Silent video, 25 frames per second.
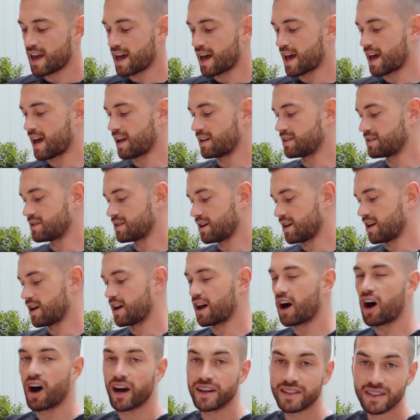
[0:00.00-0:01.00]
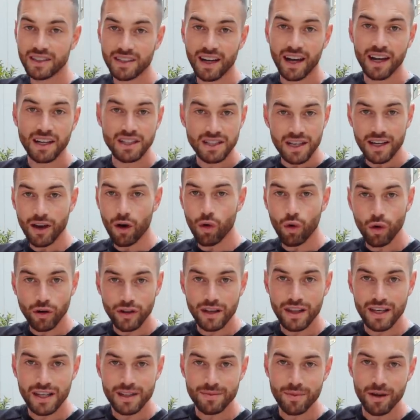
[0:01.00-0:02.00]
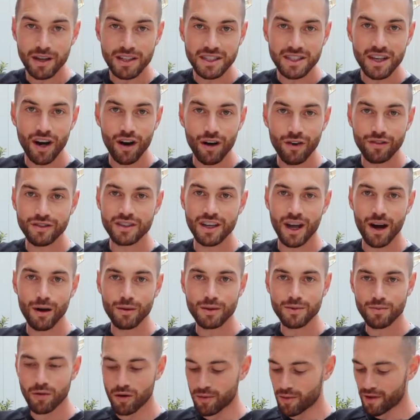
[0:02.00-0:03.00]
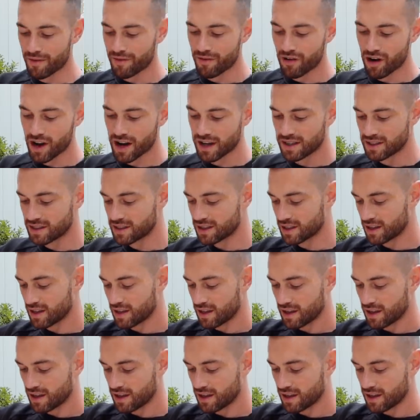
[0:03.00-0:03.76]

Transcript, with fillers: and I did actually order these myself to help support my friend.